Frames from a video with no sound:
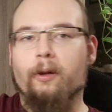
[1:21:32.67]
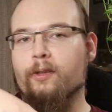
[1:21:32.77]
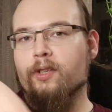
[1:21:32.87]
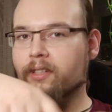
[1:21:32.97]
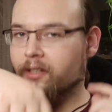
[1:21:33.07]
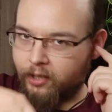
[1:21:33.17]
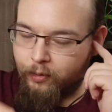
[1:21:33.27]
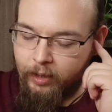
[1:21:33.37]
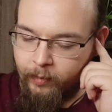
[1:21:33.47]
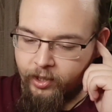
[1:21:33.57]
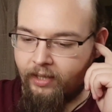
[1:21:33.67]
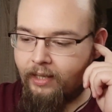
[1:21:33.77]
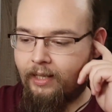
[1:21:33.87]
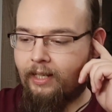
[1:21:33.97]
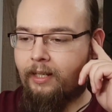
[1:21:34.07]
Also in the
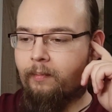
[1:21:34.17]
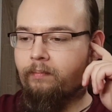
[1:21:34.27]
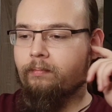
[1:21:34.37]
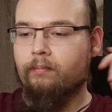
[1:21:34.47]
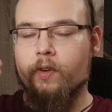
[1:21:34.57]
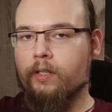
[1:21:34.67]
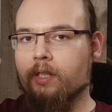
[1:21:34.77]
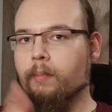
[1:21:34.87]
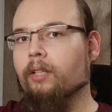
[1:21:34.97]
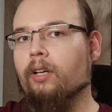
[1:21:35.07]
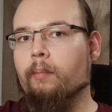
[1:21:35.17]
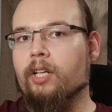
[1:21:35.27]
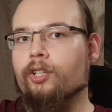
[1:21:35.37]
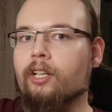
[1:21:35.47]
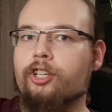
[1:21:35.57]
description, there's Madoka
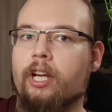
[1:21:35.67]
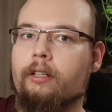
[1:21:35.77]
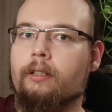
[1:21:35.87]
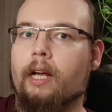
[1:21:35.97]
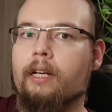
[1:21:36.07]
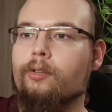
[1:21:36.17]
Magica channel,